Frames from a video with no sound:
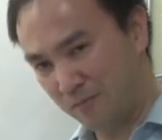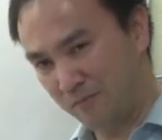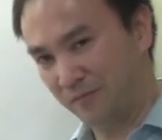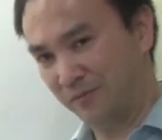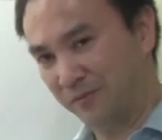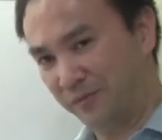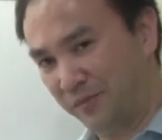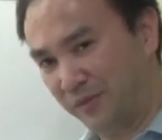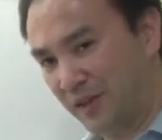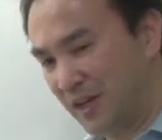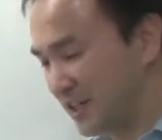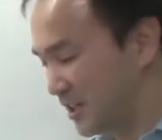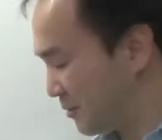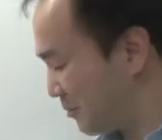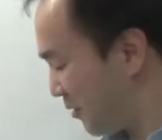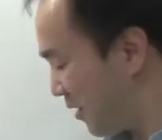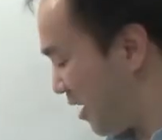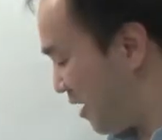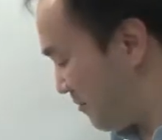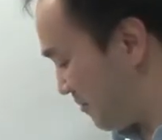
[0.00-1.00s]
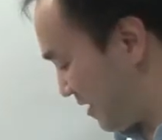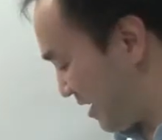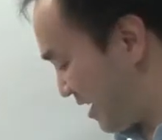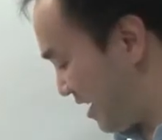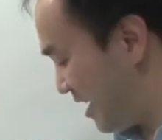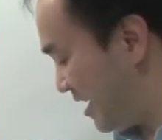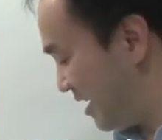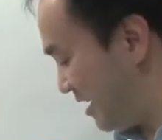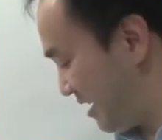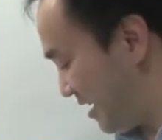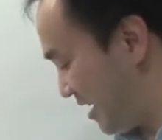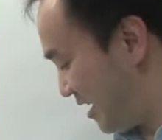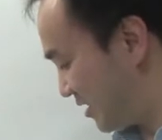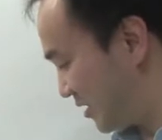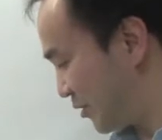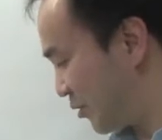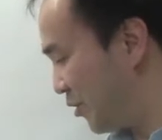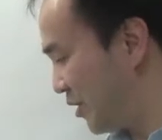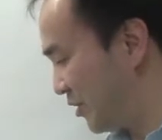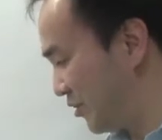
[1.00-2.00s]
This problem here is
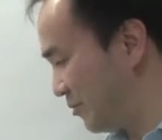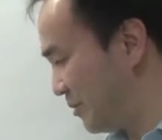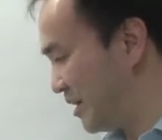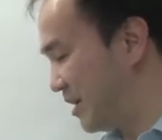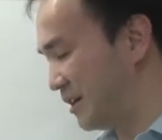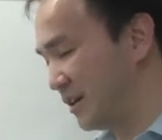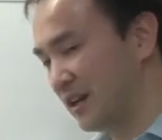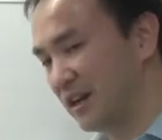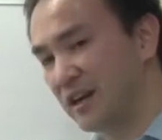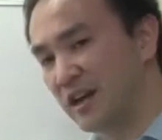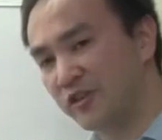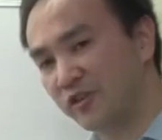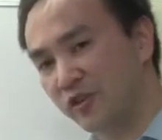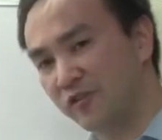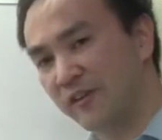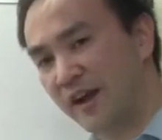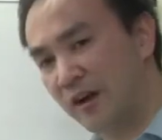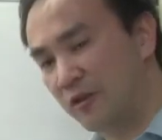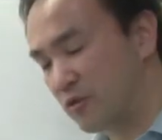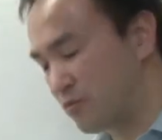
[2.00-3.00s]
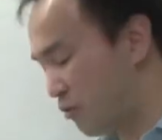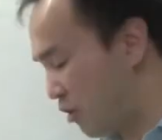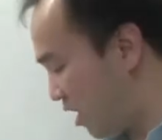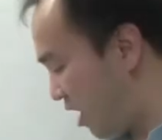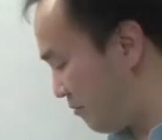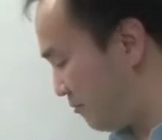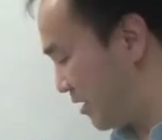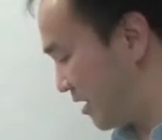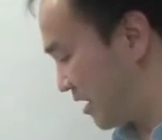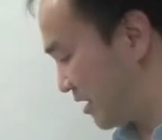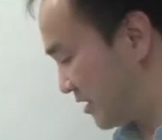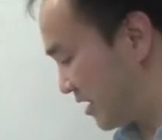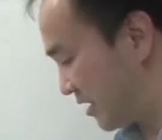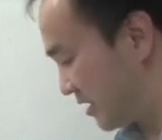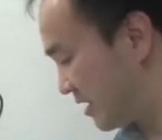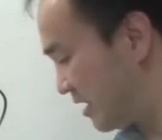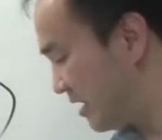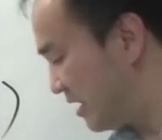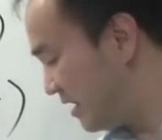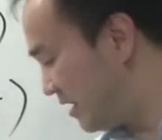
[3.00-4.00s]
going to be an initial value problem because
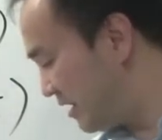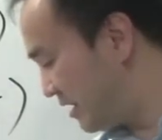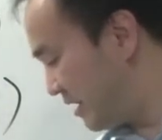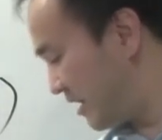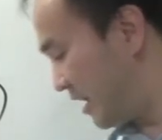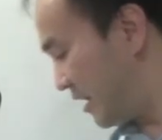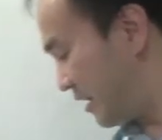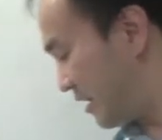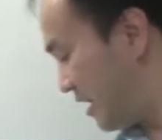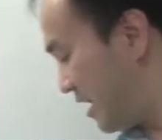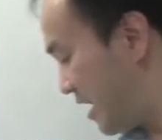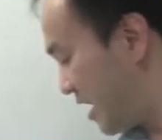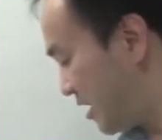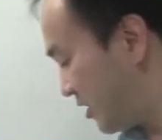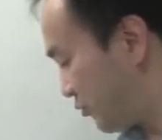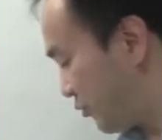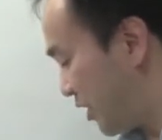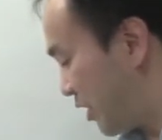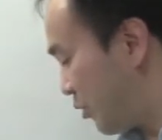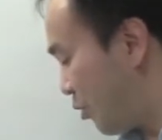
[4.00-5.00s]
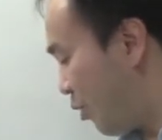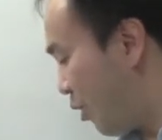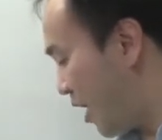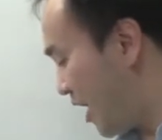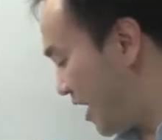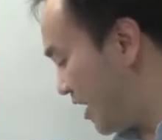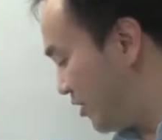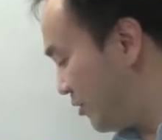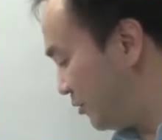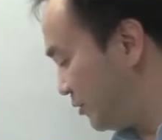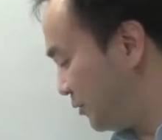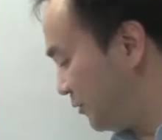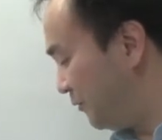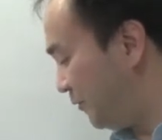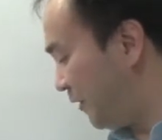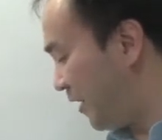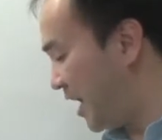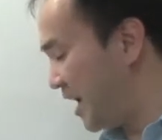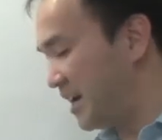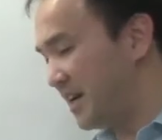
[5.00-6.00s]
it does require you to
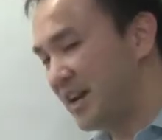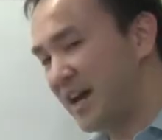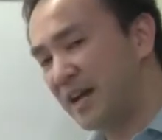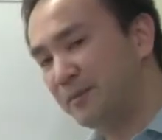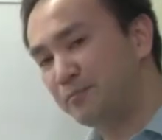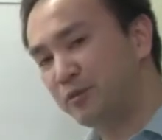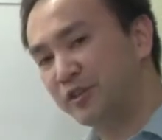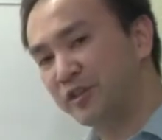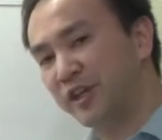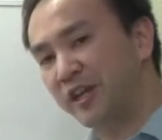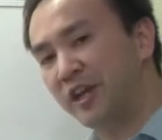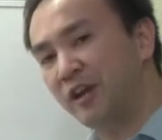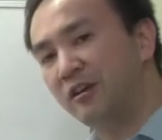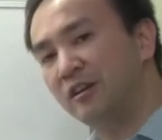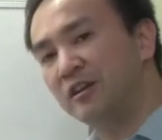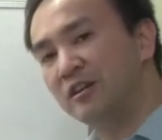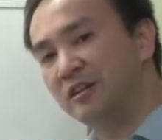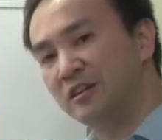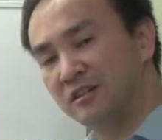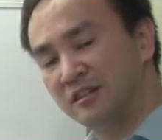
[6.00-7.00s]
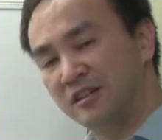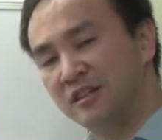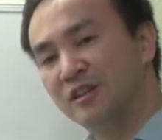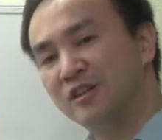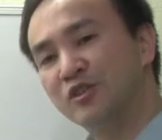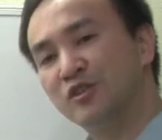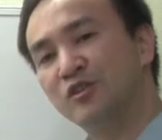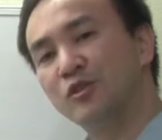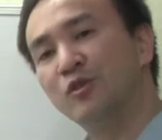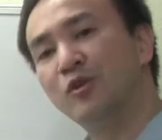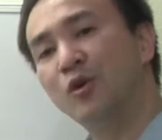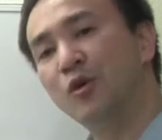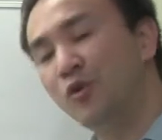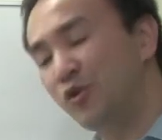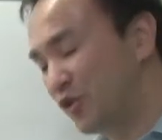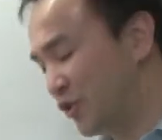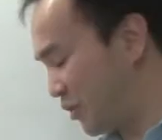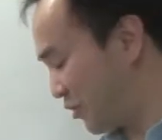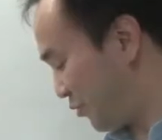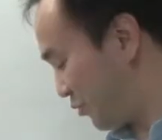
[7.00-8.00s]
find that particular
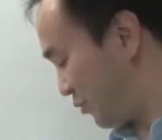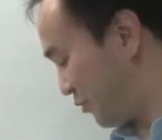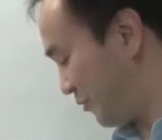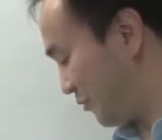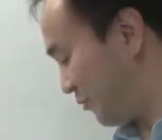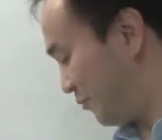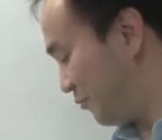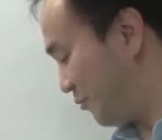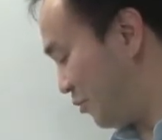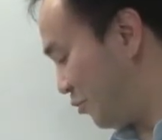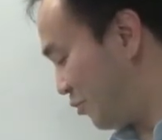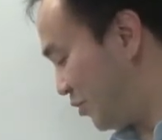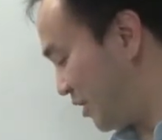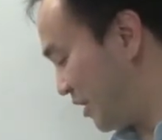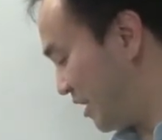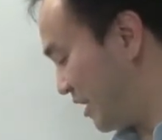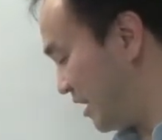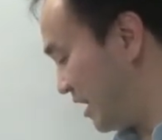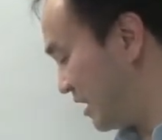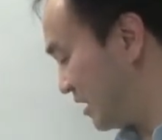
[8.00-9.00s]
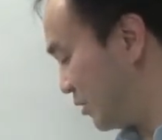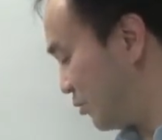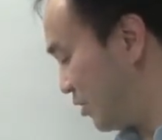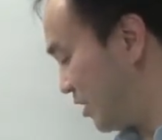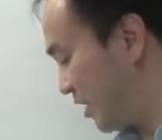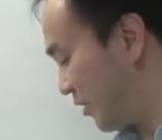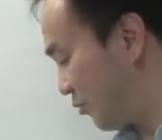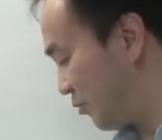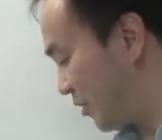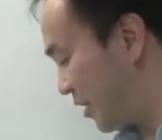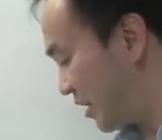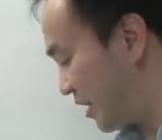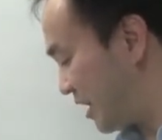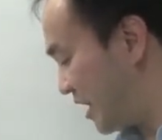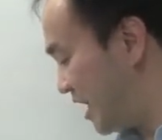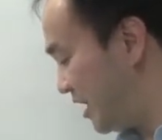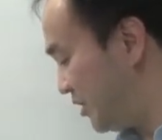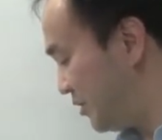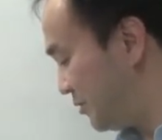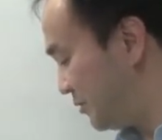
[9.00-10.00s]
solution, or in other words, it
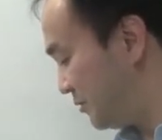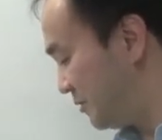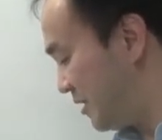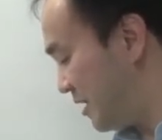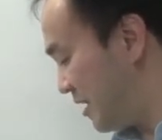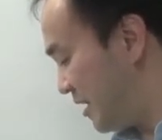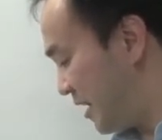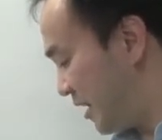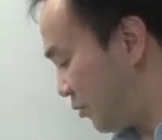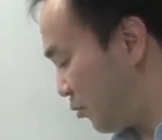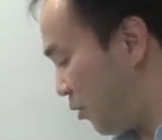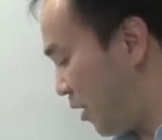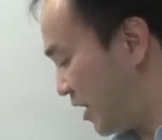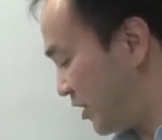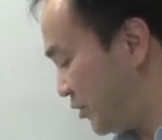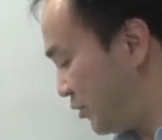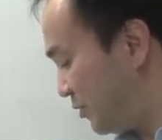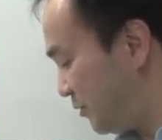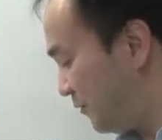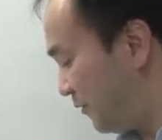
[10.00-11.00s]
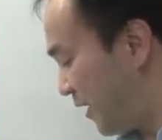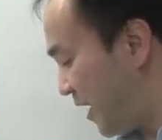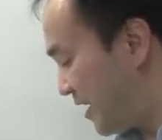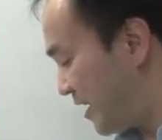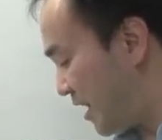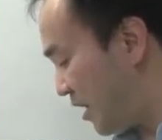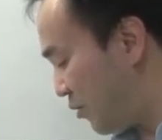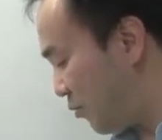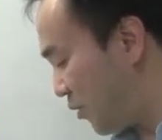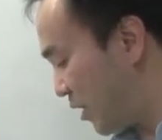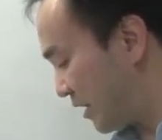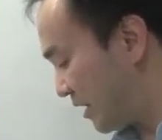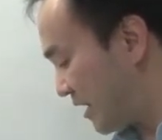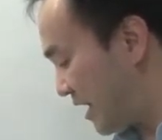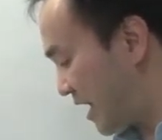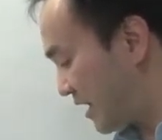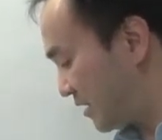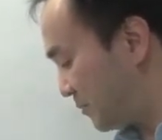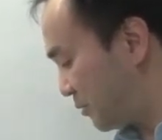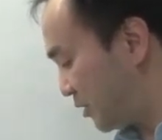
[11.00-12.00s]
wants you to find out what that
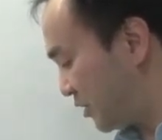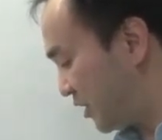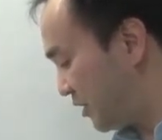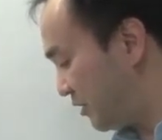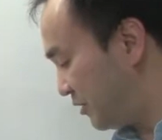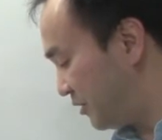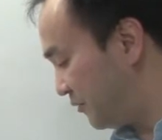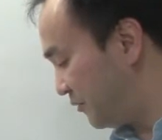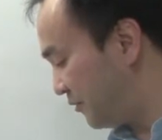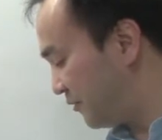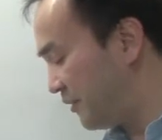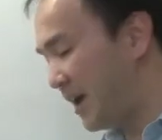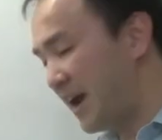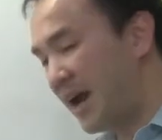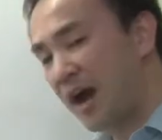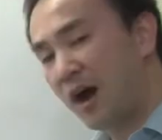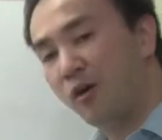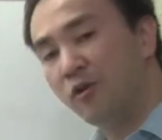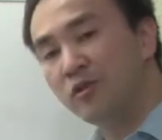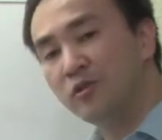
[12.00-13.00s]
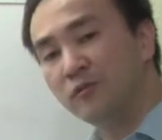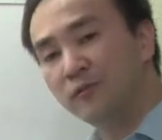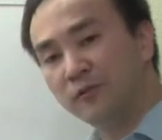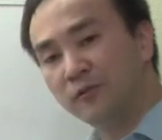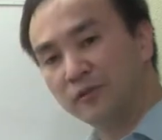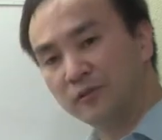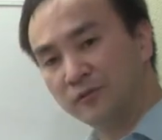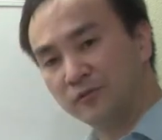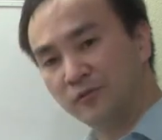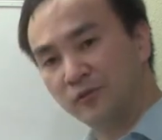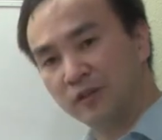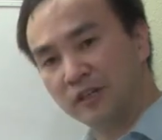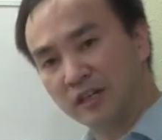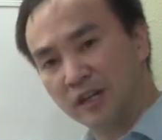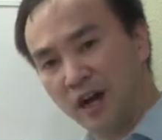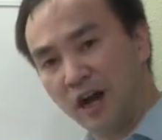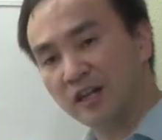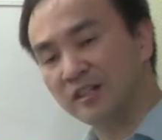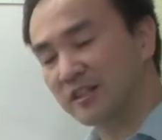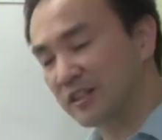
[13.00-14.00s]
particular value for the
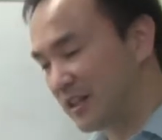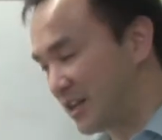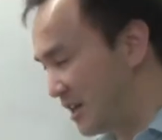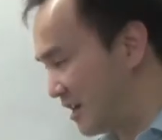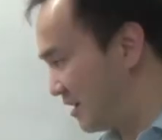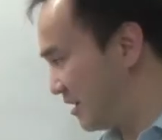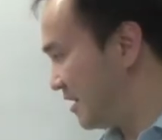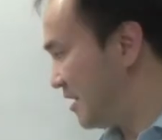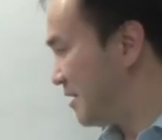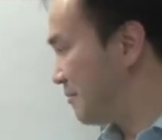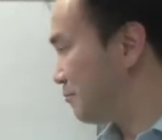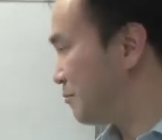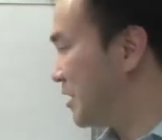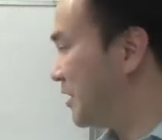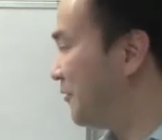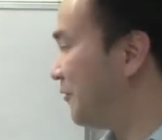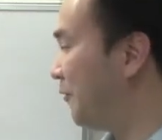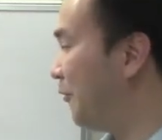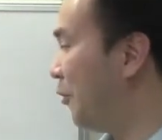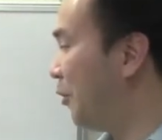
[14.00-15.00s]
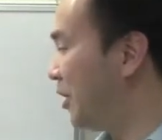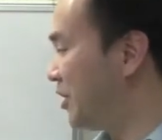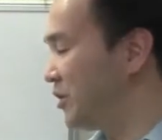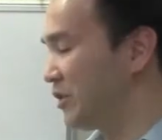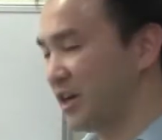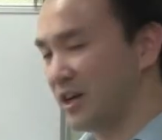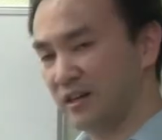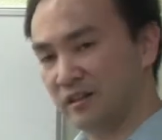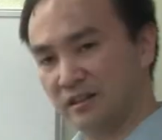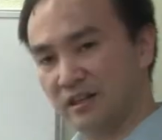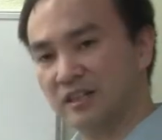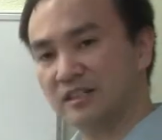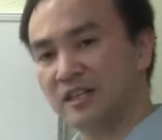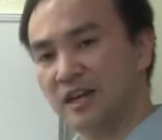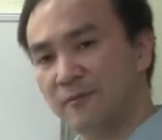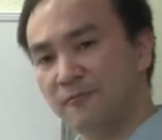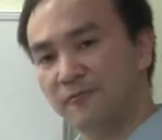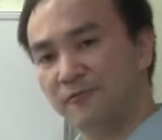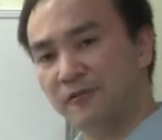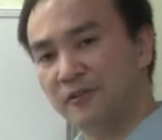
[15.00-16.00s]
constant here before you can attempt
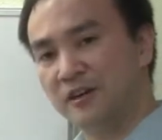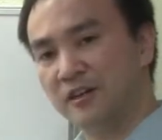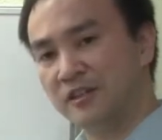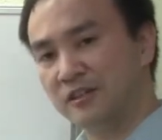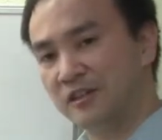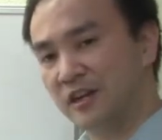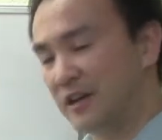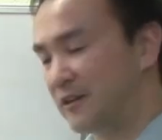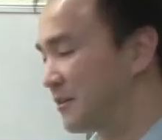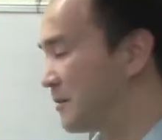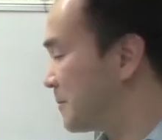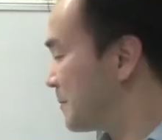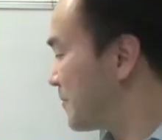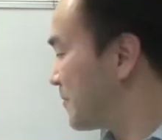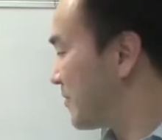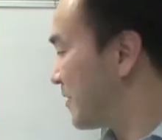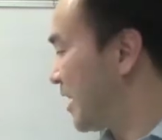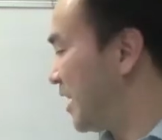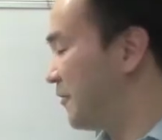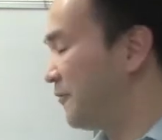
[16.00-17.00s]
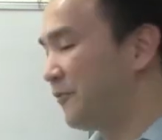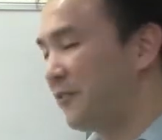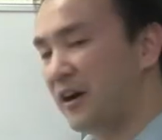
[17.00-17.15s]
further and find